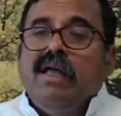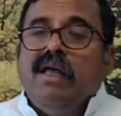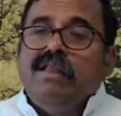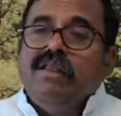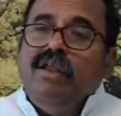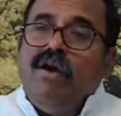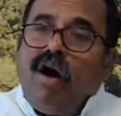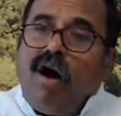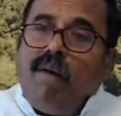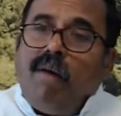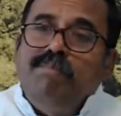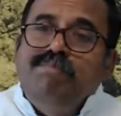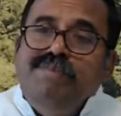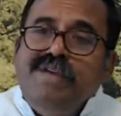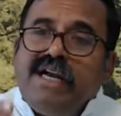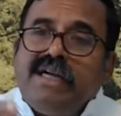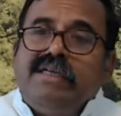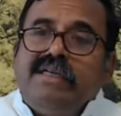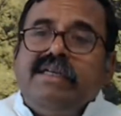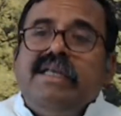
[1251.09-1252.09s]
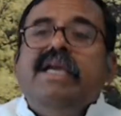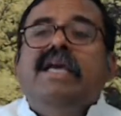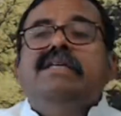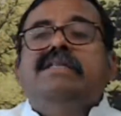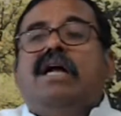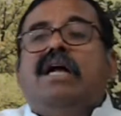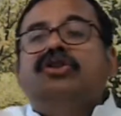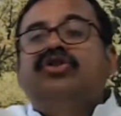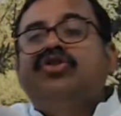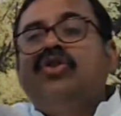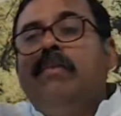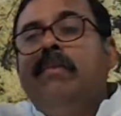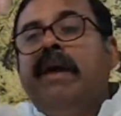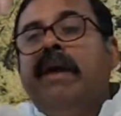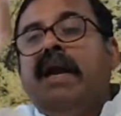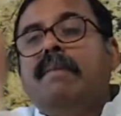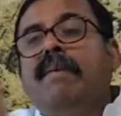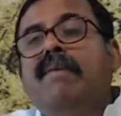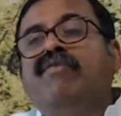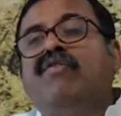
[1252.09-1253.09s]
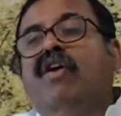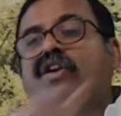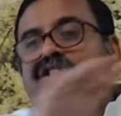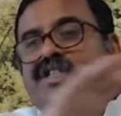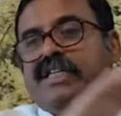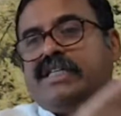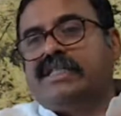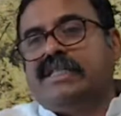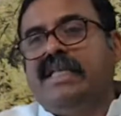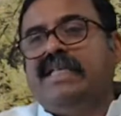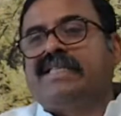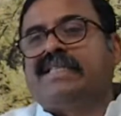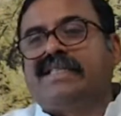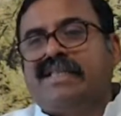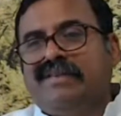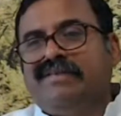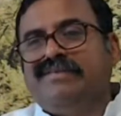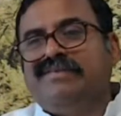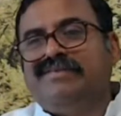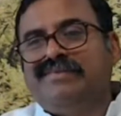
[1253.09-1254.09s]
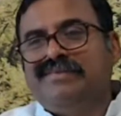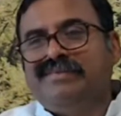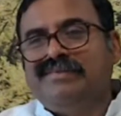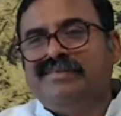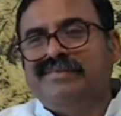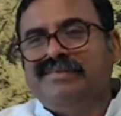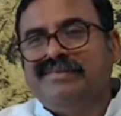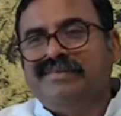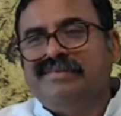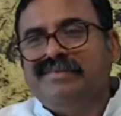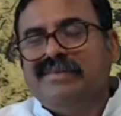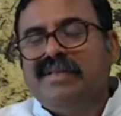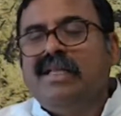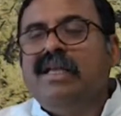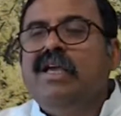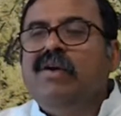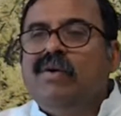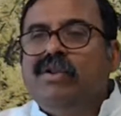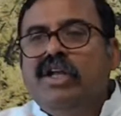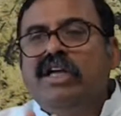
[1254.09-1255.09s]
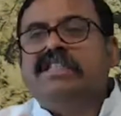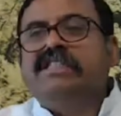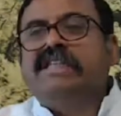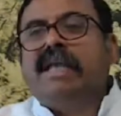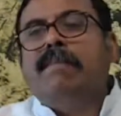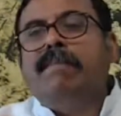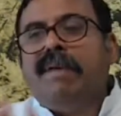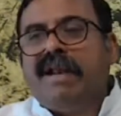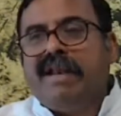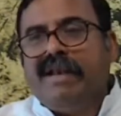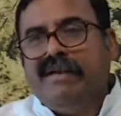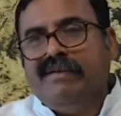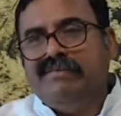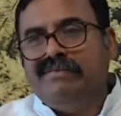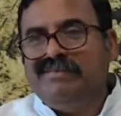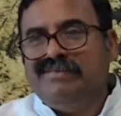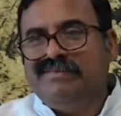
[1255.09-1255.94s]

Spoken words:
The object is also made up of consciousness, even though it's temporary.